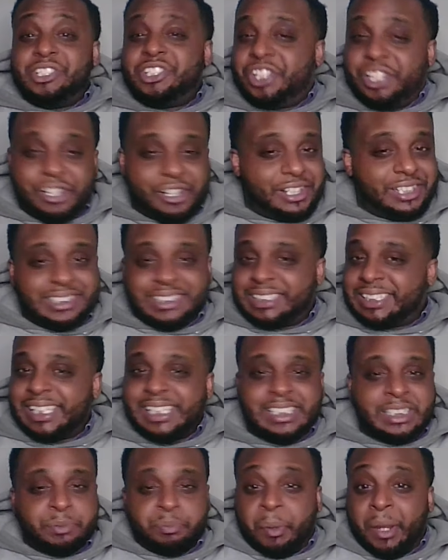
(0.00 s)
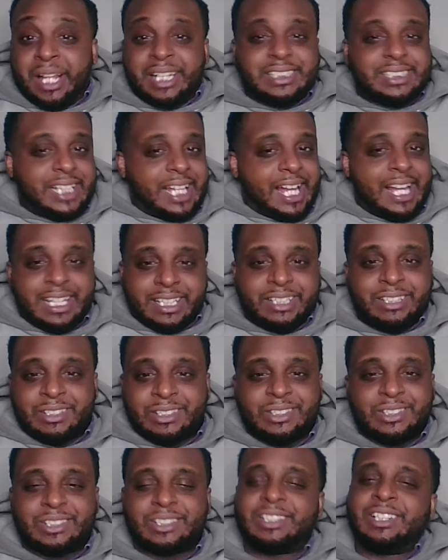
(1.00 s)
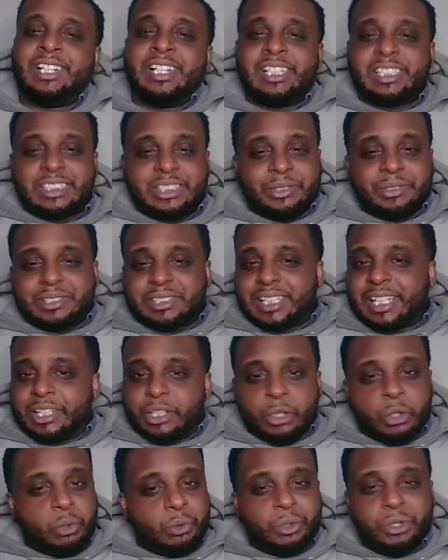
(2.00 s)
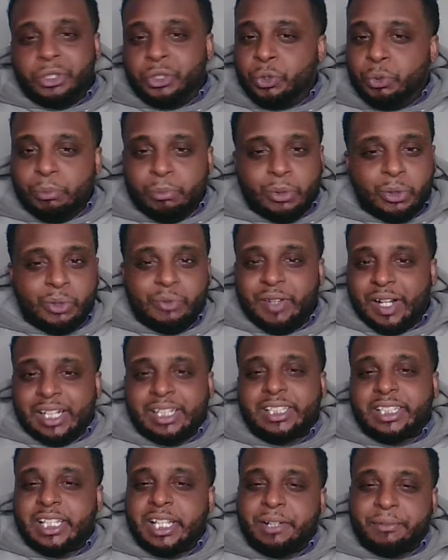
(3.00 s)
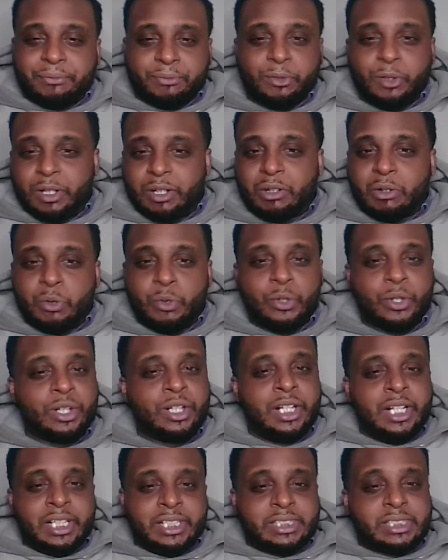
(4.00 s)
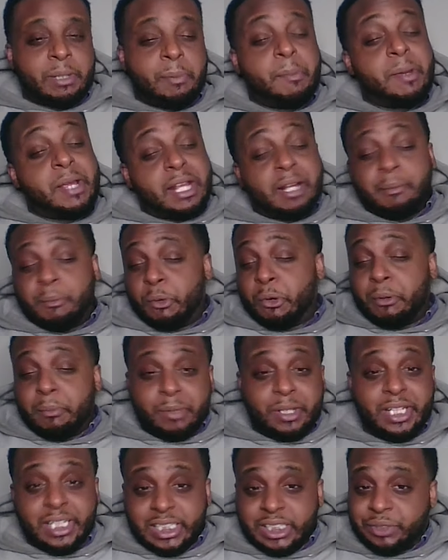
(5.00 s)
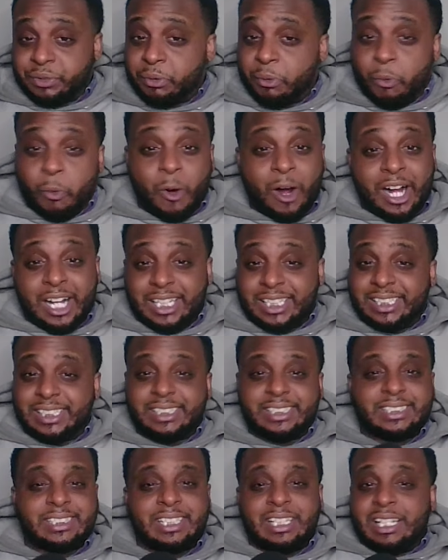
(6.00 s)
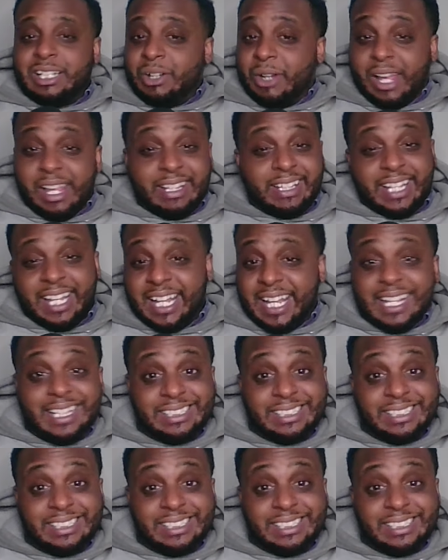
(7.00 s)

just as spectacular. So it's like, who do you move out of that front court to make more minutes for Watkins? aka